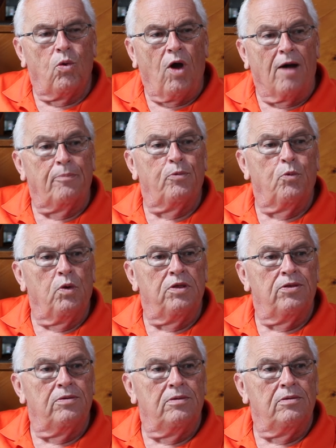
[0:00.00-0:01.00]
up
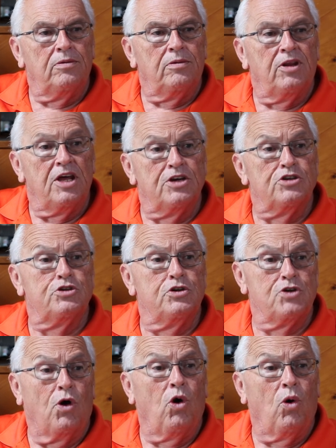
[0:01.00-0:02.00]
with the industry
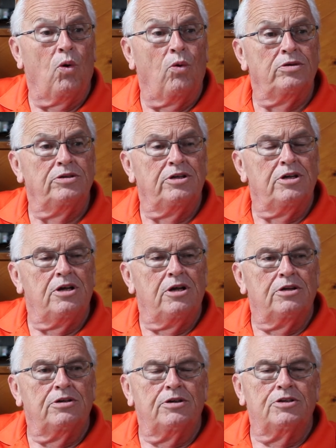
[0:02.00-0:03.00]
as a whole.
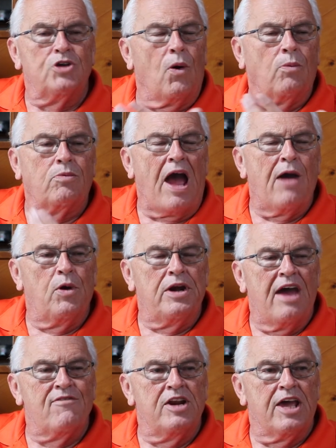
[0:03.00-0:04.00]
So I
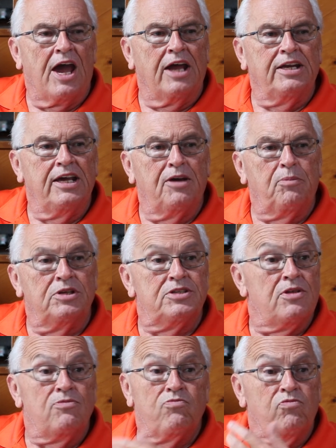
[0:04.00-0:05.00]
wouldn't have any idea, but
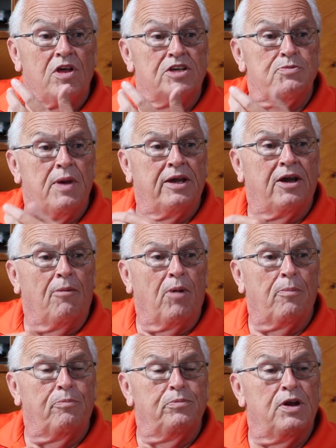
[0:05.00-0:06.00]
things may come
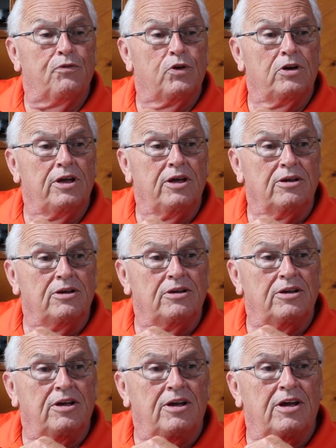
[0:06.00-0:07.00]
up differently.
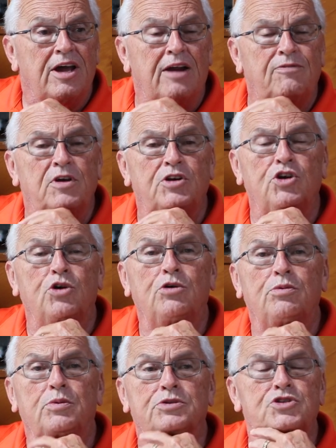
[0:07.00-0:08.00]
And if they
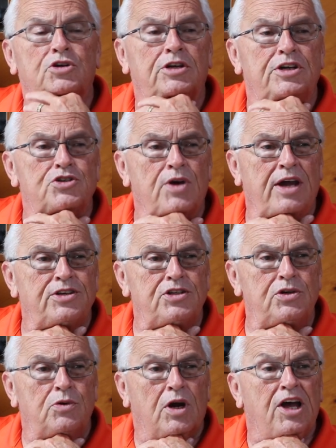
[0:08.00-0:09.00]
do, we'll certainly try
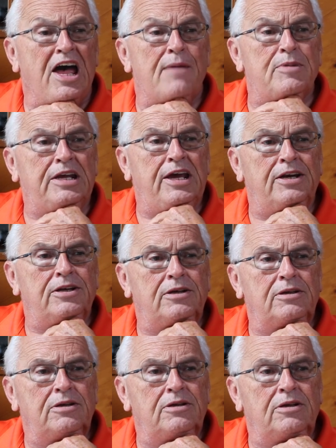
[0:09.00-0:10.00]
to accommodate
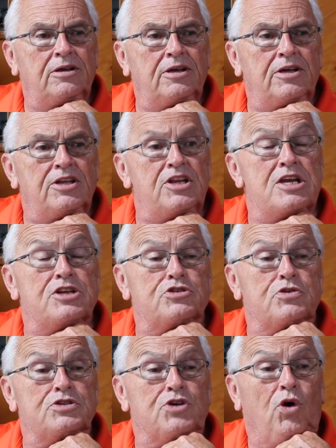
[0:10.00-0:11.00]
the
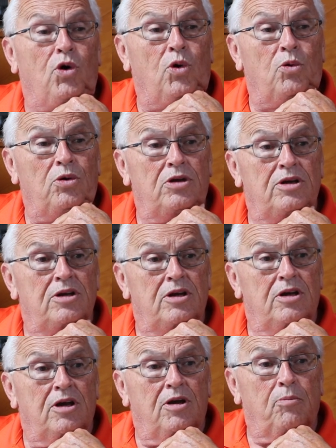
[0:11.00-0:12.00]
industry as a whole,
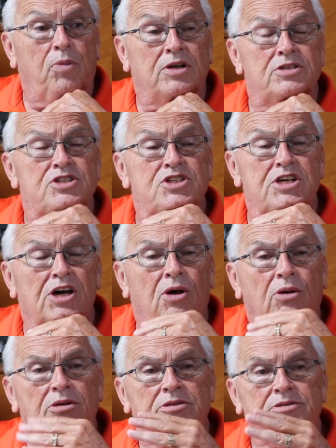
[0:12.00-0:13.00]
but
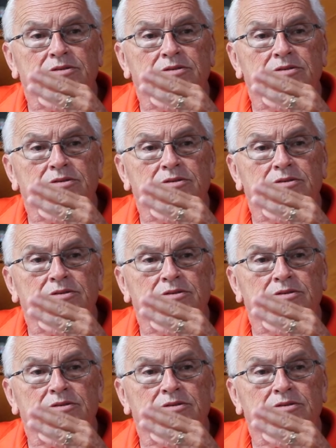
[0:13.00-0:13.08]
still